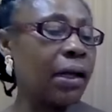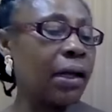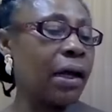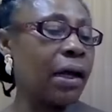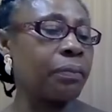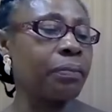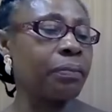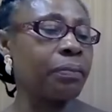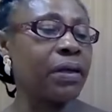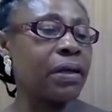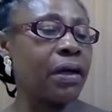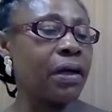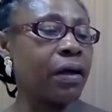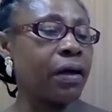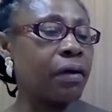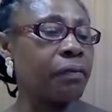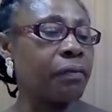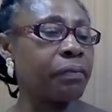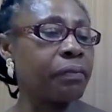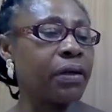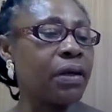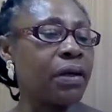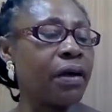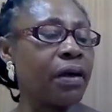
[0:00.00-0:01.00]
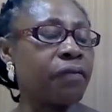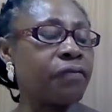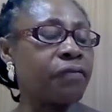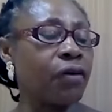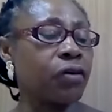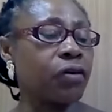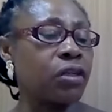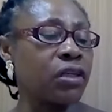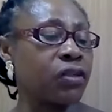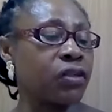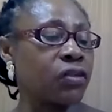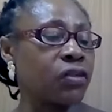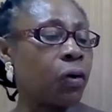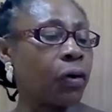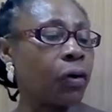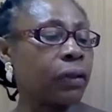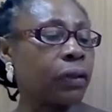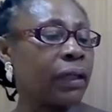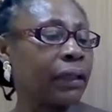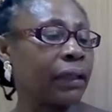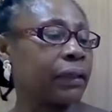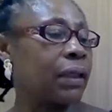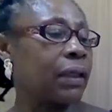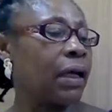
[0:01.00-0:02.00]
and behavior
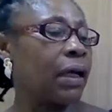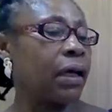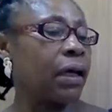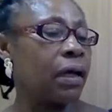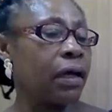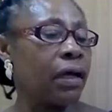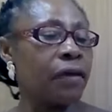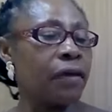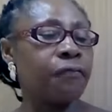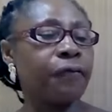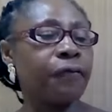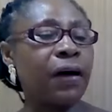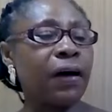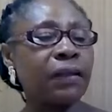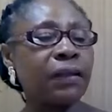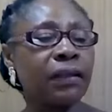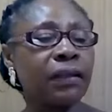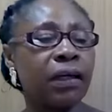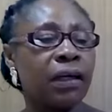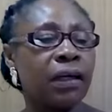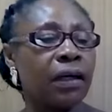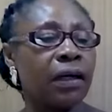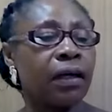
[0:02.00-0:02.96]
disorder, in fact,